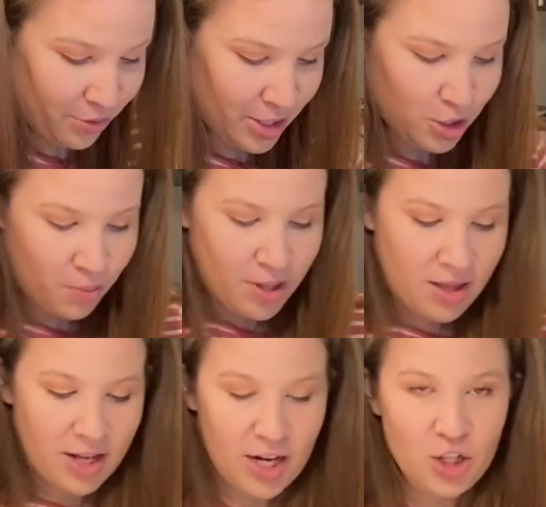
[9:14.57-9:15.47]

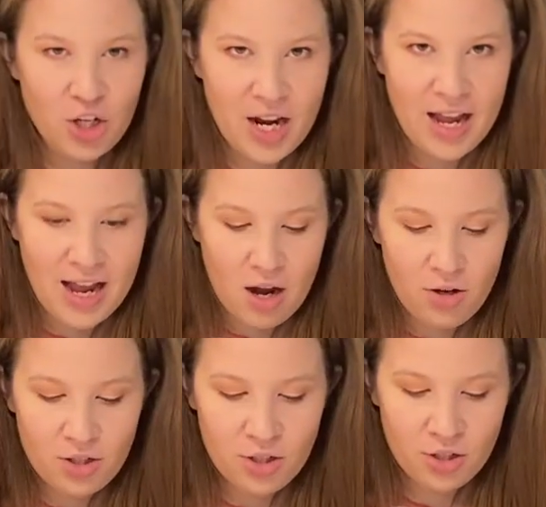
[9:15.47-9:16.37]
recipe that I try out.